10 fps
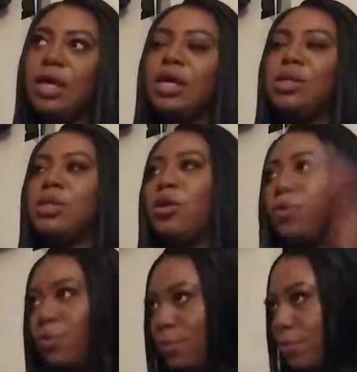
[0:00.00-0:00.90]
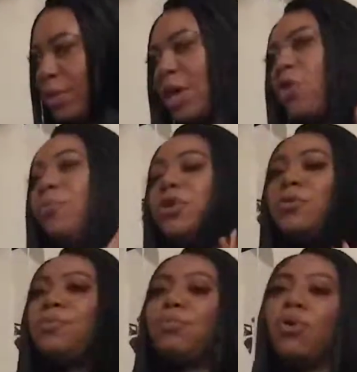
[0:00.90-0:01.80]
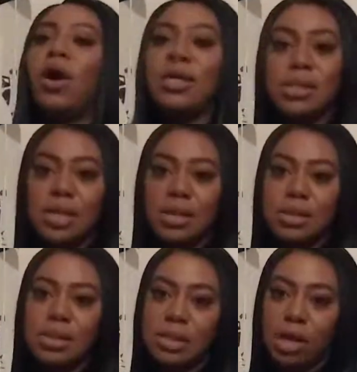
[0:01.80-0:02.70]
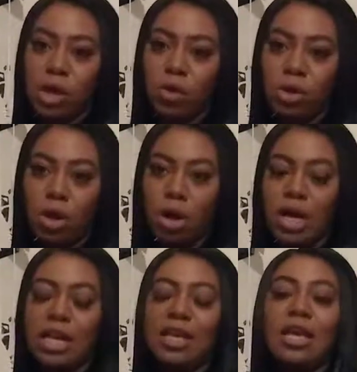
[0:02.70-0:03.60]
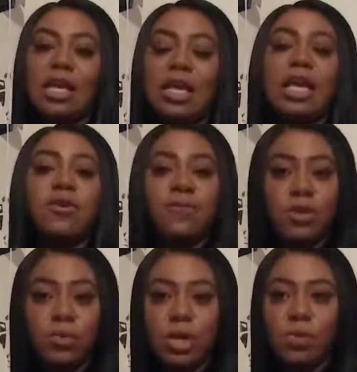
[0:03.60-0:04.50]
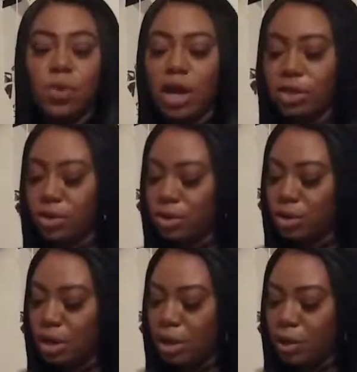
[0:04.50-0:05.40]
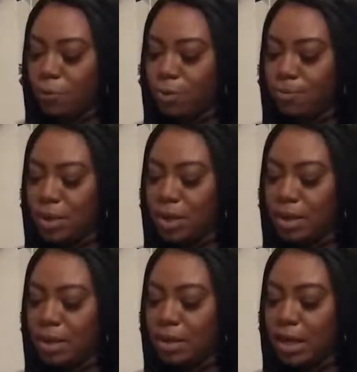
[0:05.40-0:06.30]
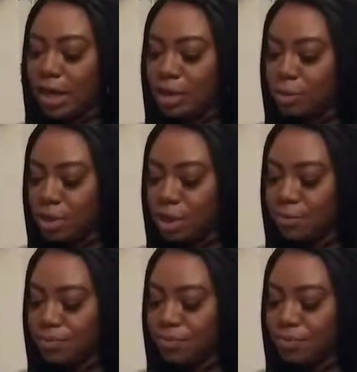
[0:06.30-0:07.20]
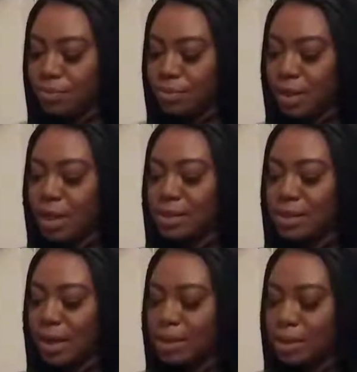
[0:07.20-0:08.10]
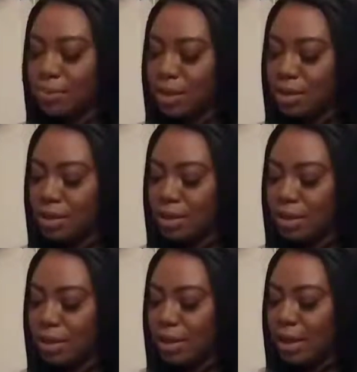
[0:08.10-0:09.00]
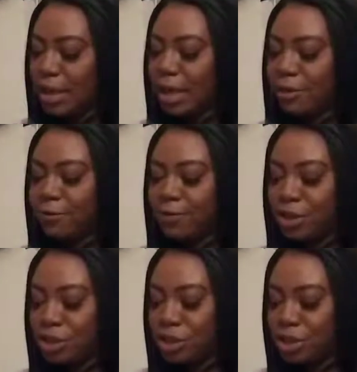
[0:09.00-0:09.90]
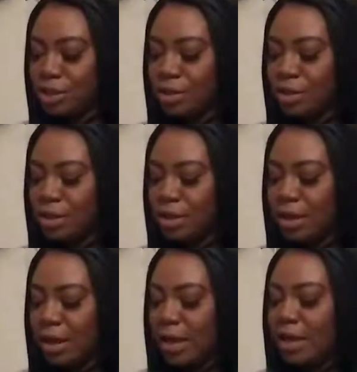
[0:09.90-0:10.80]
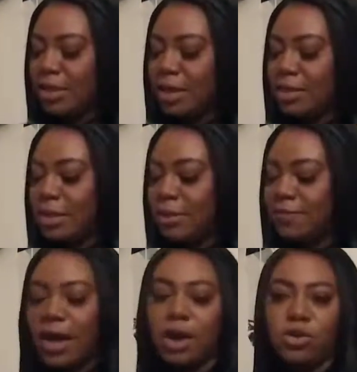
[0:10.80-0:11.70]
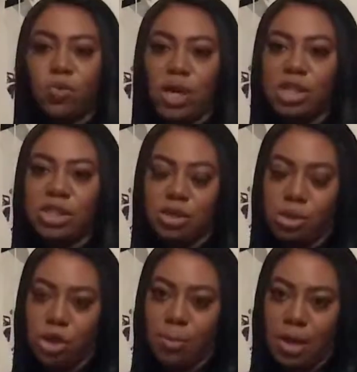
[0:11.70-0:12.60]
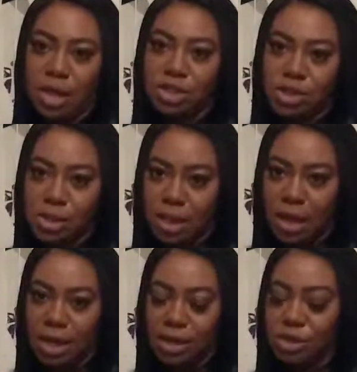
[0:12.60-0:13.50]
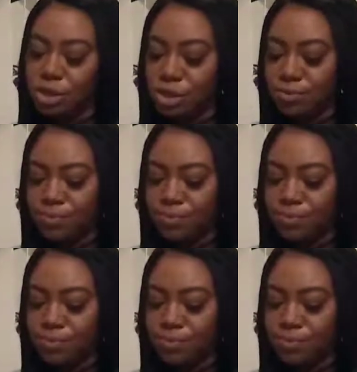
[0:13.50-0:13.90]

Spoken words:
So the helping processes that go along in interviewing rather would be engagement, assessment, intervention, and then the evaluation and termination stage.